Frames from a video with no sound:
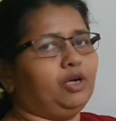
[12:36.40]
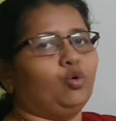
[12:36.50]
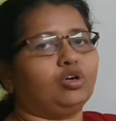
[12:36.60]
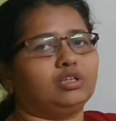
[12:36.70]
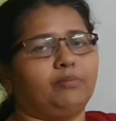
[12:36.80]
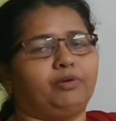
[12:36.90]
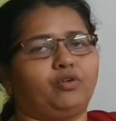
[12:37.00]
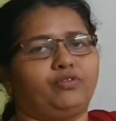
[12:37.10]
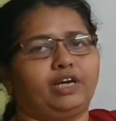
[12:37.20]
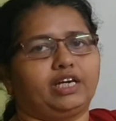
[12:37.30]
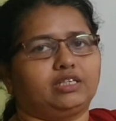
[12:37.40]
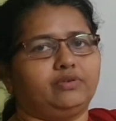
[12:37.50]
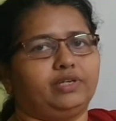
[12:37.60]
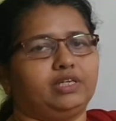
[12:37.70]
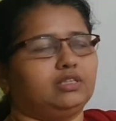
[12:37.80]
odd number of negative
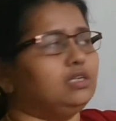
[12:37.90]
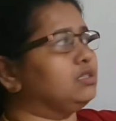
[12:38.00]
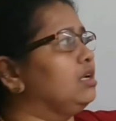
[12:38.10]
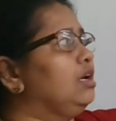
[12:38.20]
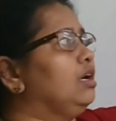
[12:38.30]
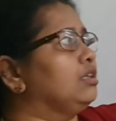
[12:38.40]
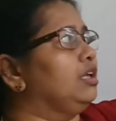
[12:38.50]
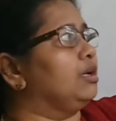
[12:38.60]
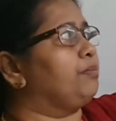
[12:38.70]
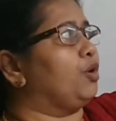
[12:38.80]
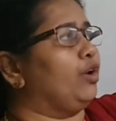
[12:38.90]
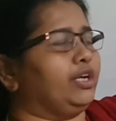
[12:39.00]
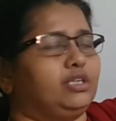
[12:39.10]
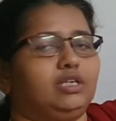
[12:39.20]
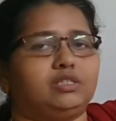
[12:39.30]
integers, their product
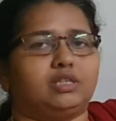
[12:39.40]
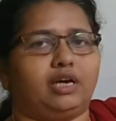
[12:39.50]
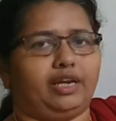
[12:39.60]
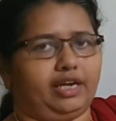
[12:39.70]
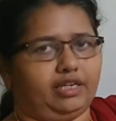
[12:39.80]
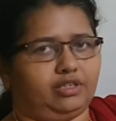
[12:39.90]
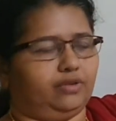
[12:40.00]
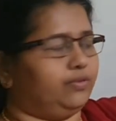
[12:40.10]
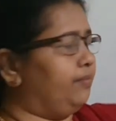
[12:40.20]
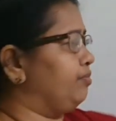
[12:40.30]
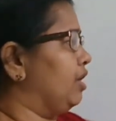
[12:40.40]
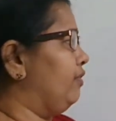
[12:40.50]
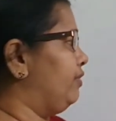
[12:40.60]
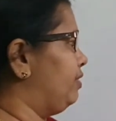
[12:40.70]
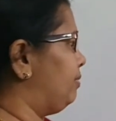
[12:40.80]
is negative.
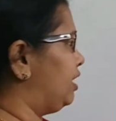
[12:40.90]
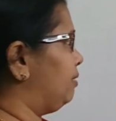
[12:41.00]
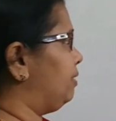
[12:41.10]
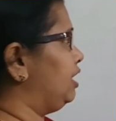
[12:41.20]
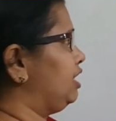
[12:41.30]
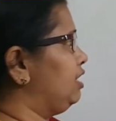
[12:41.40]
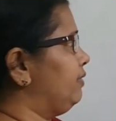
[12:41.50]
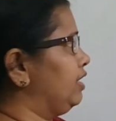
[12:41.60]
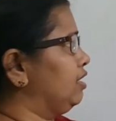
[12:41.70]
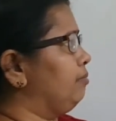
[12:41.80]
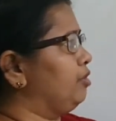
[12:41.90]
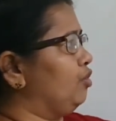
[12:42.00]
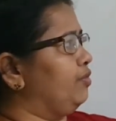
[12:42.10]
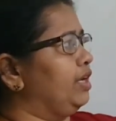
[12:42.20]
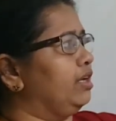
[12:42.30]
When we multiply even number of
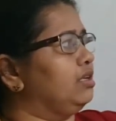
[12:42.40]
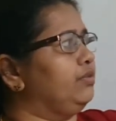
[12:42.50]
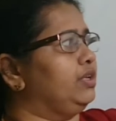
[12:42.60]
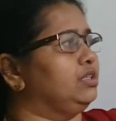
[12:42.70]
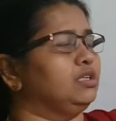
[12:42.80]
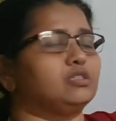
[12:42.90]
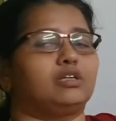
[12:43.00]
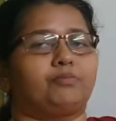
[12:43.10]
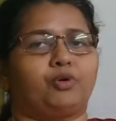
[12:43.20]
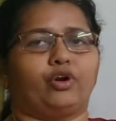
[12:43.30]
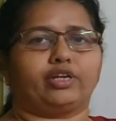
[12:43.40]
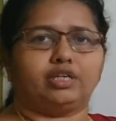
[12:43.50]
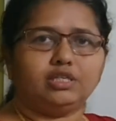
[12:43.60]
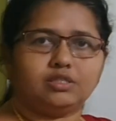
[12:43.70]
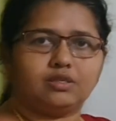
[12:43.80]
negative integers, the product
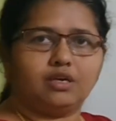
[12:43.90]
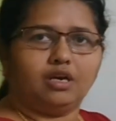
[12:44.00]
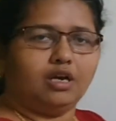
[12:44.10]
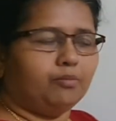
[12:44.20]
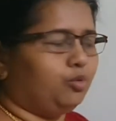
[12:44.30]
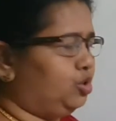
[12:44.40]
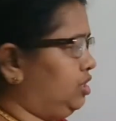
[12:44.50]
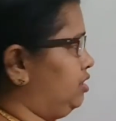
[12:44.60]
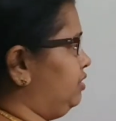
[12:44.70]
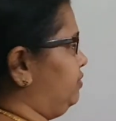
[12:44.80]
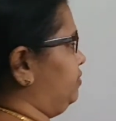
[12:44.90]
is positive.